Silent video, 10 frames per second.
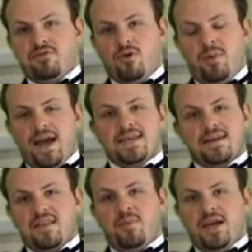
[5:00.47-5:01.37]
for by
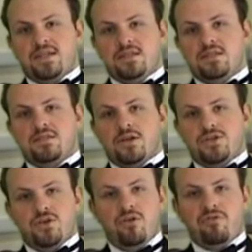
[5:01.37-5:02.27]
asking the patient to
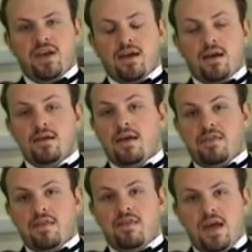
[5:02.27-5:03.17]
touch your finger and
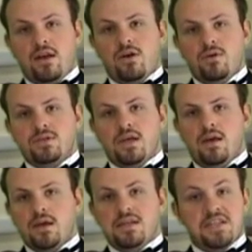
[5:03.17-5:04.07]
then their nose,
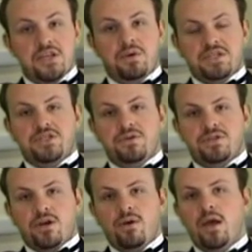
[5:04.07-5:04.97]
continuing to do
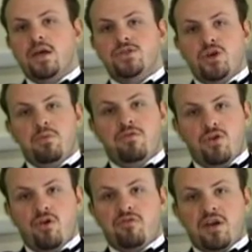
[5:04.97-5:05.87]
so as you move
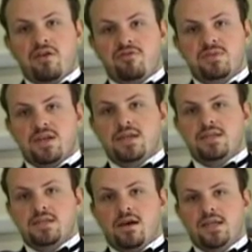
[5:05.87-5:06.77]
your finger from side
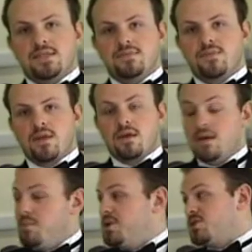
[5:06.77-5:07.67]
to side.
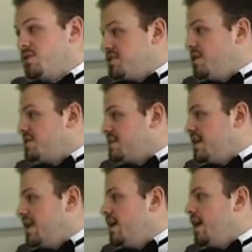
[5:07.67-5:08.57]
Be sure to notice
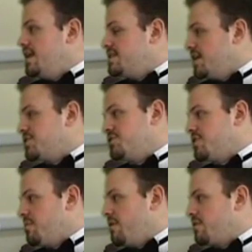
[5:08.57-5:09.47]
any intention
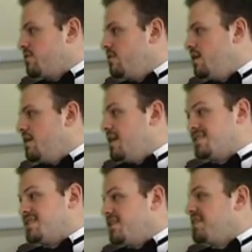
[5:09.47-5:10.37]
tremor, Ethel.
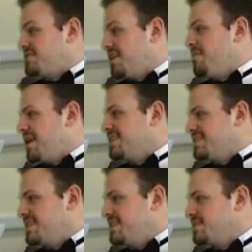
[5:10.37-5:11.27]
That's a sign of cerebellar
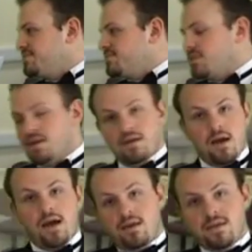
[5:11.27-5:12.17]
disease.
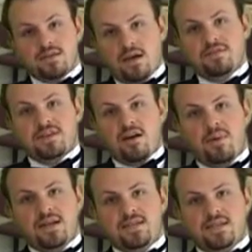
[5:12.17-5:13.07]
Another sign of
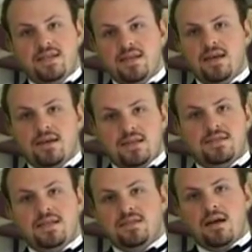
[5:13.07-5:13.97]
cerebellar disease is
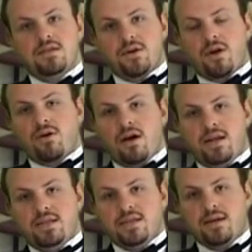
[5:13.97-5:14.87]

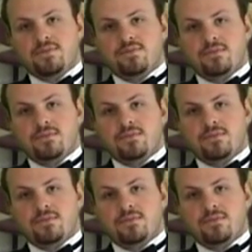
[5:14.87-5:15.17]
dystiodocokinesia.